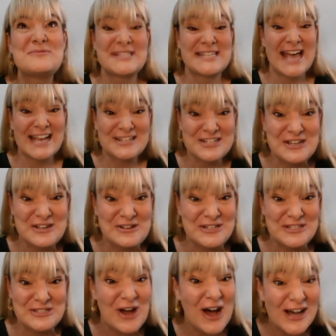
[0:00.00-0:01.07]
was actually
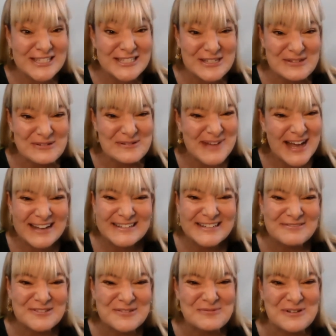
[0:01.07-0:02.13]
going to ask you
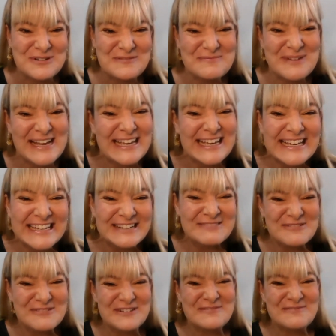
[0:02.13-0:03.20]
about. It was one of my
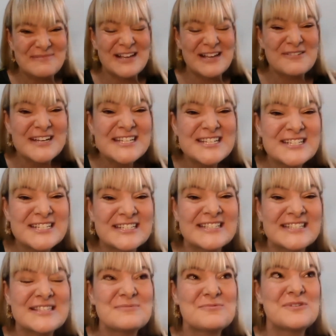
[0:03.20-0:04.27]

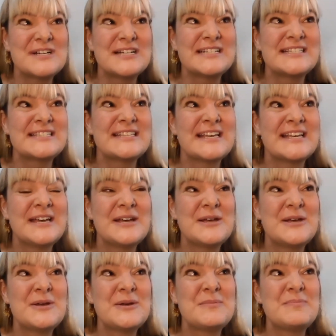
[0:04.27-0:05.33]
questions, was
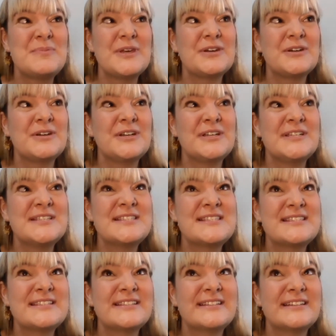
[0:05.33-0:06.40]

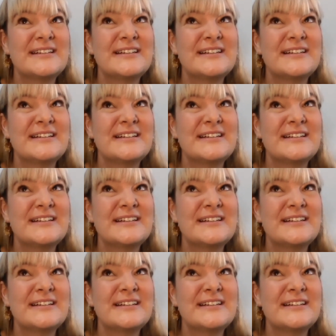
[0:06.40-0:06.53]
because